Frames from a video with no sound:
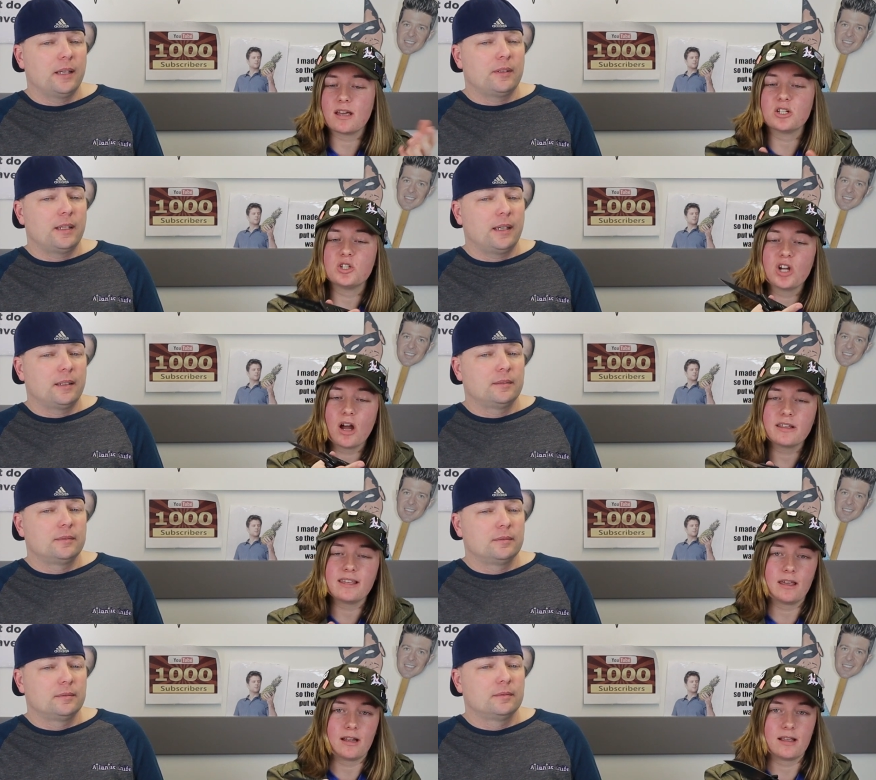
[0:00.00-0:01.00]
Speaker 1: and that.
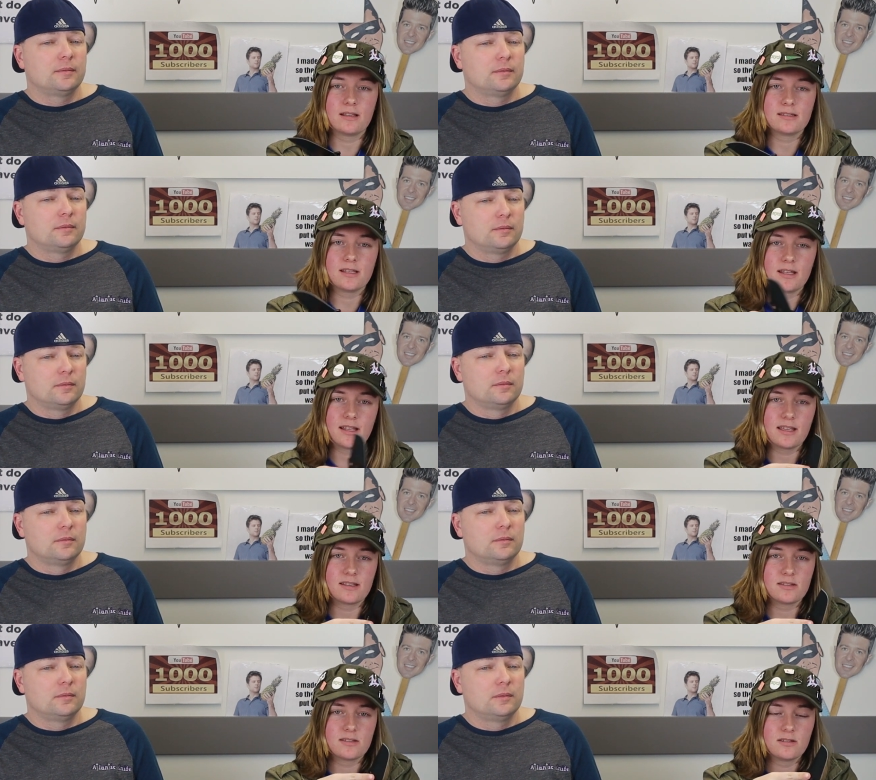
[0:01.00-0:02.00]
chunky it is. It
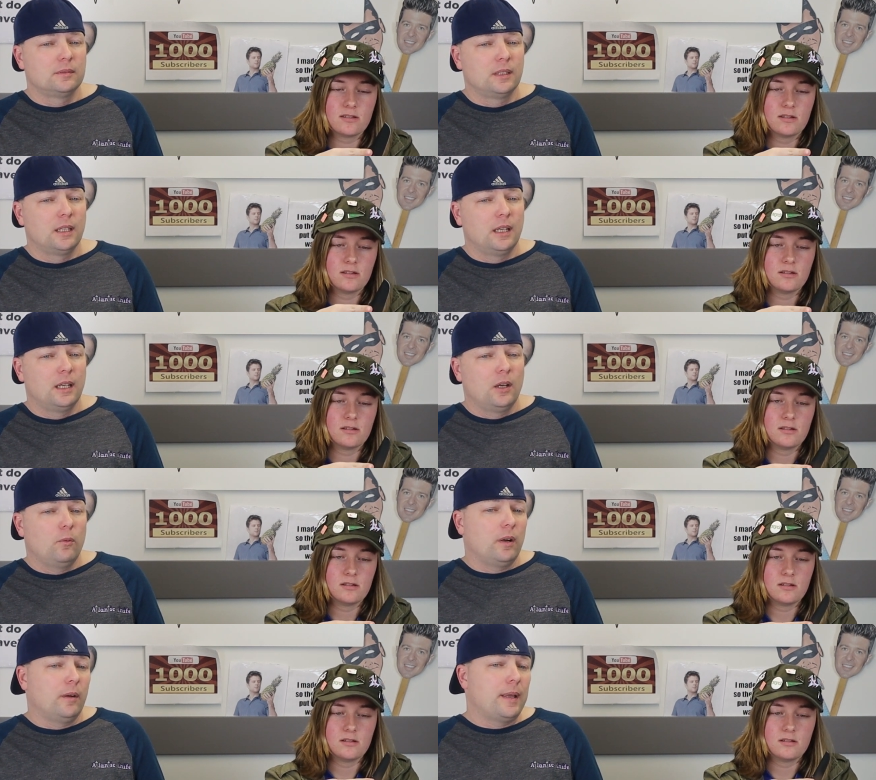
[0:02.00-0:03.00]
is.
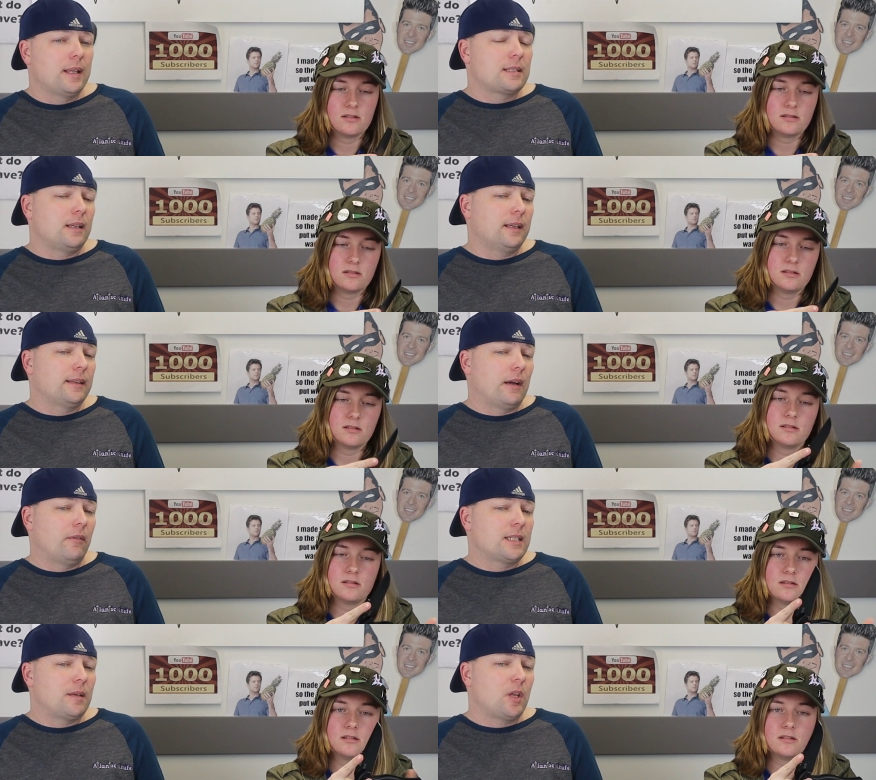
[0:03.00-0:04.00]
Well, I mean, it's like that,
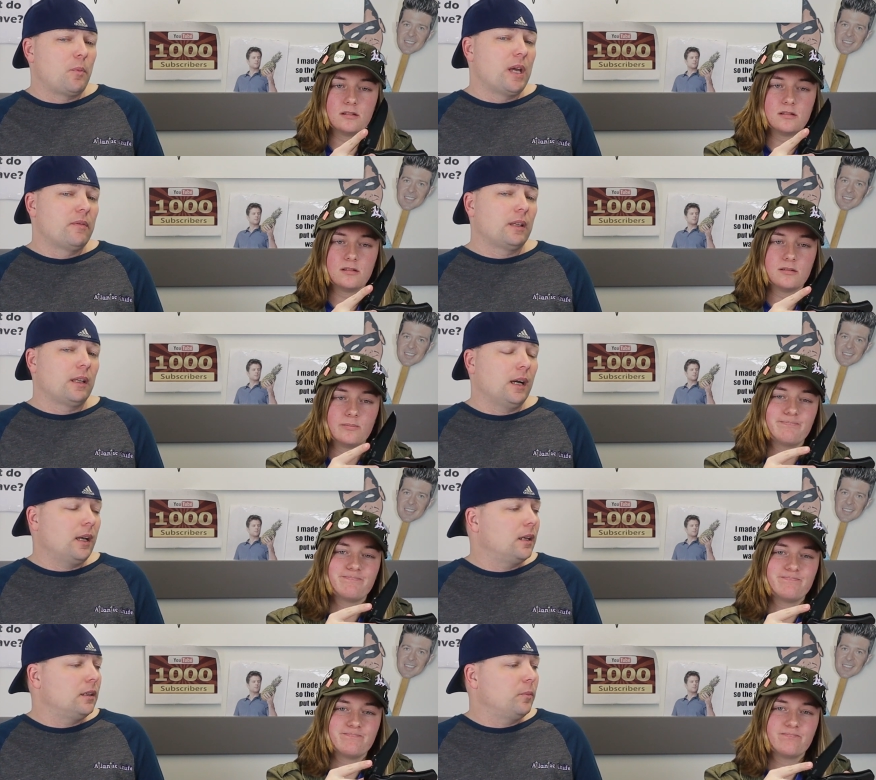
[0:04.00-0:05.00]
except no pivot lock
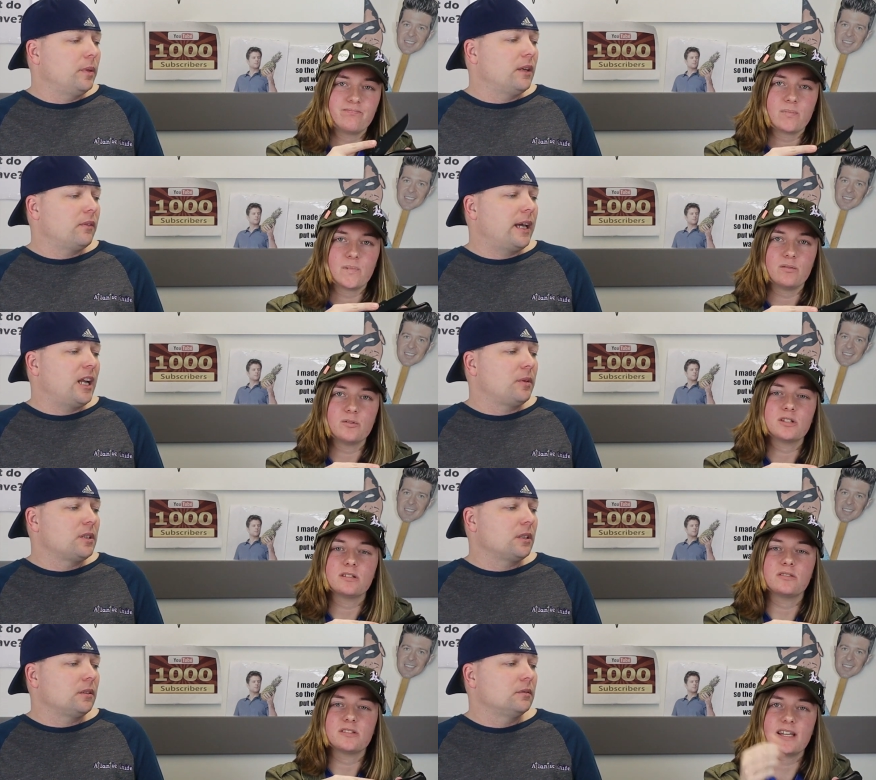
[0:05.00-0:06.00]
and a little bit different
Speaker 2: handle
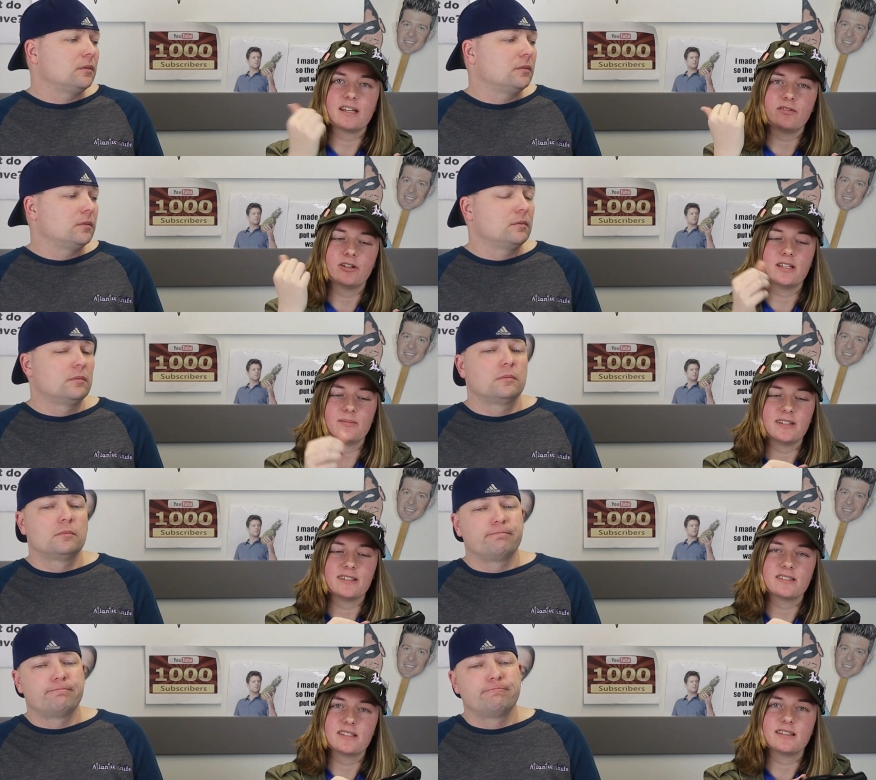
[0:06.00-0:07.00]
material. It's a little sad for him
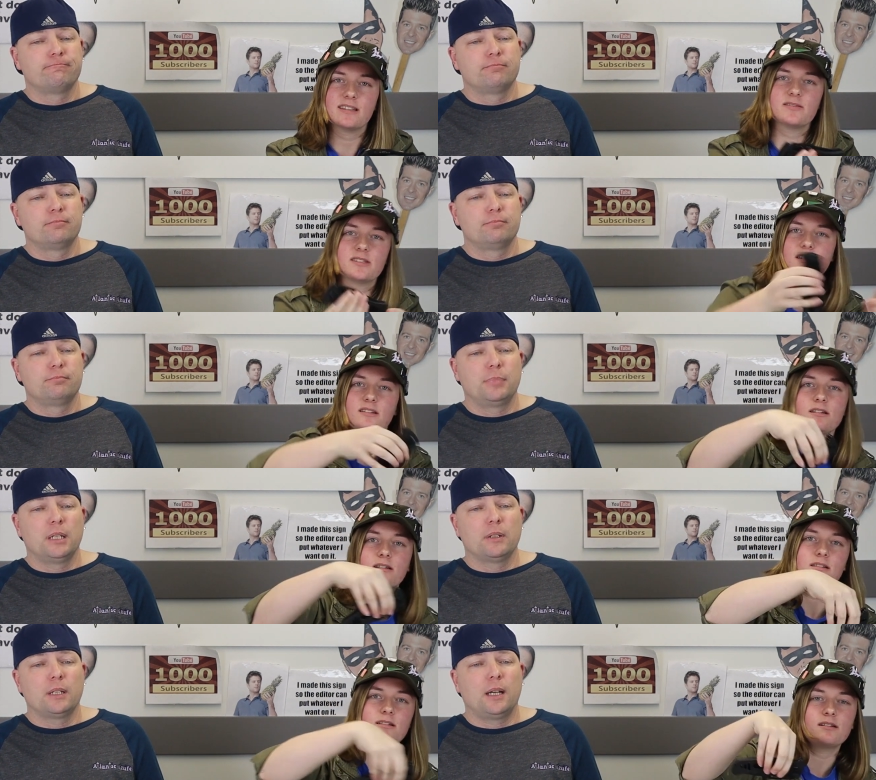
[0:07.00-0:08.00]
because he loves the...
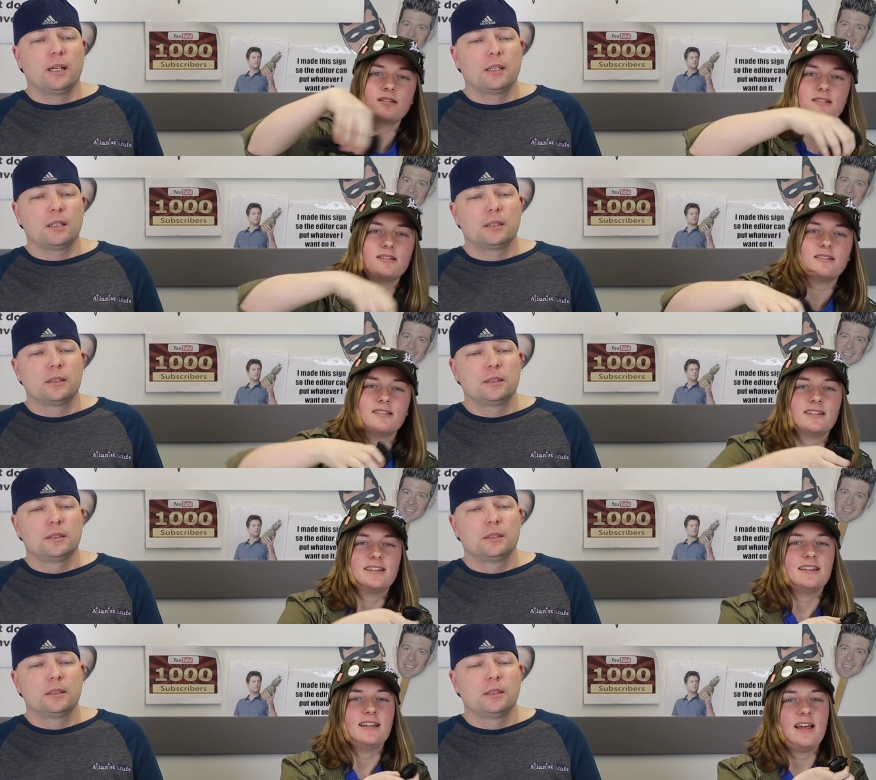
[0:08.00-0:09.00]
Speaker 1: Pivot lock.
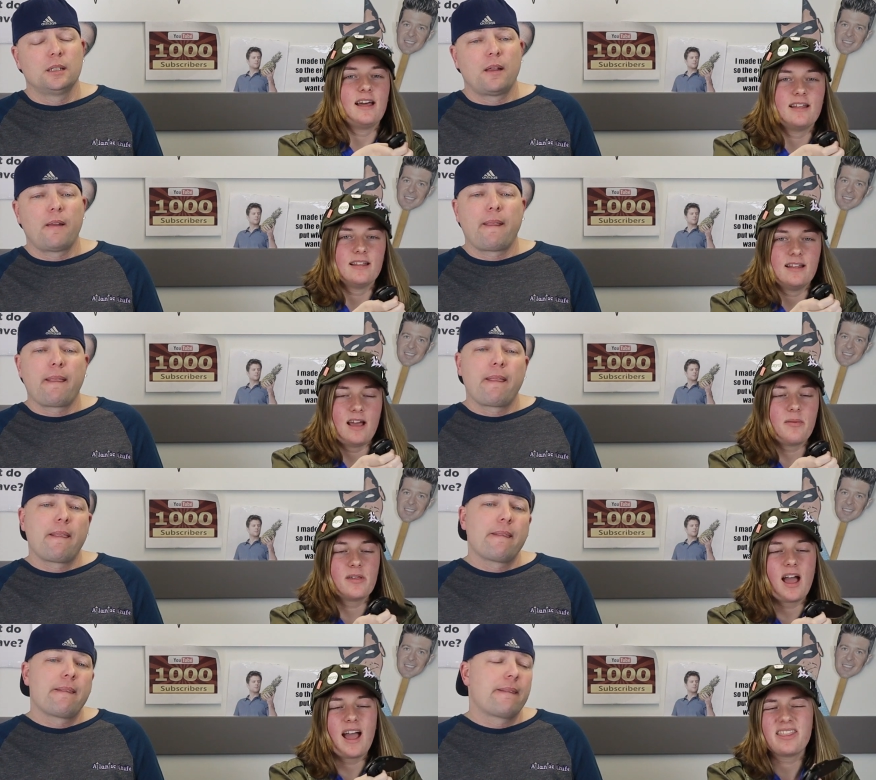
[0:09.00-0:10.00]
Speaker 2: I
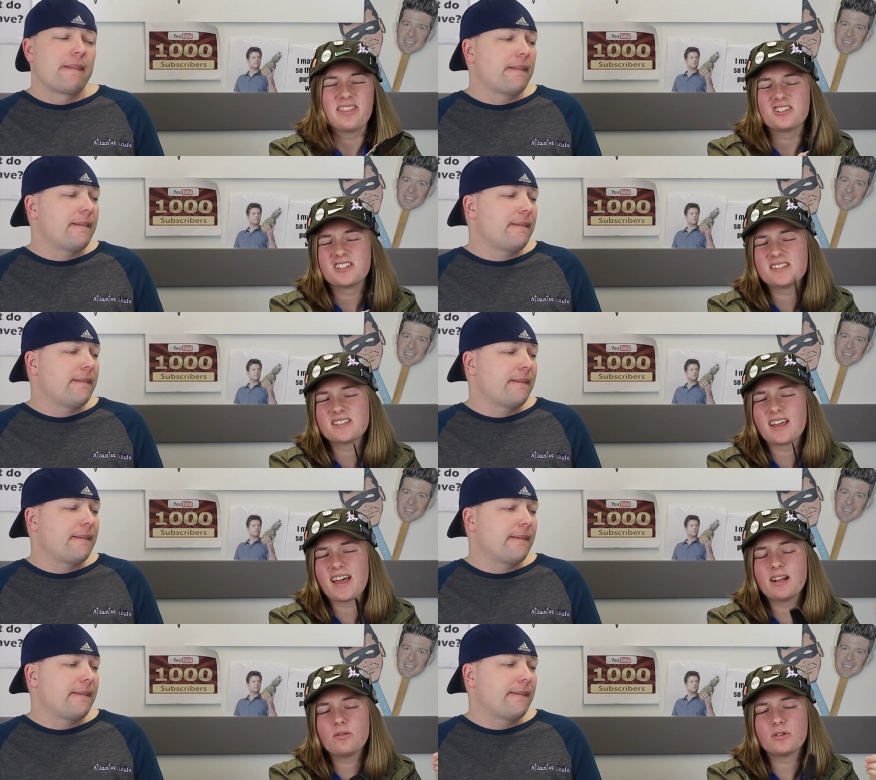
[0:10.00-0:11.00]
think, I just,
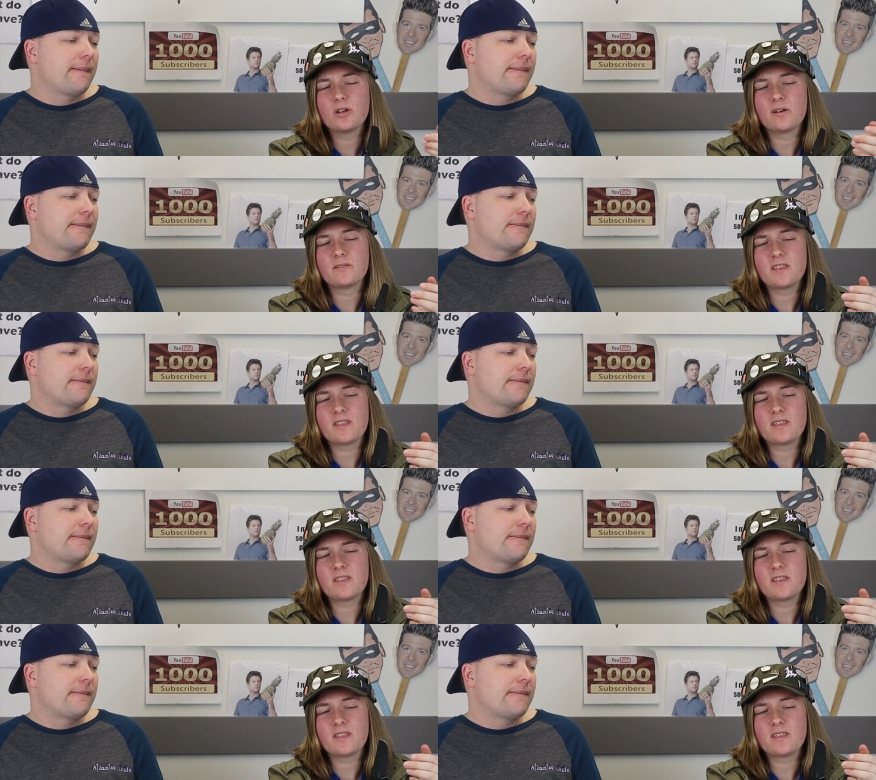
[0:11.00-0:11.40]
I don't know. I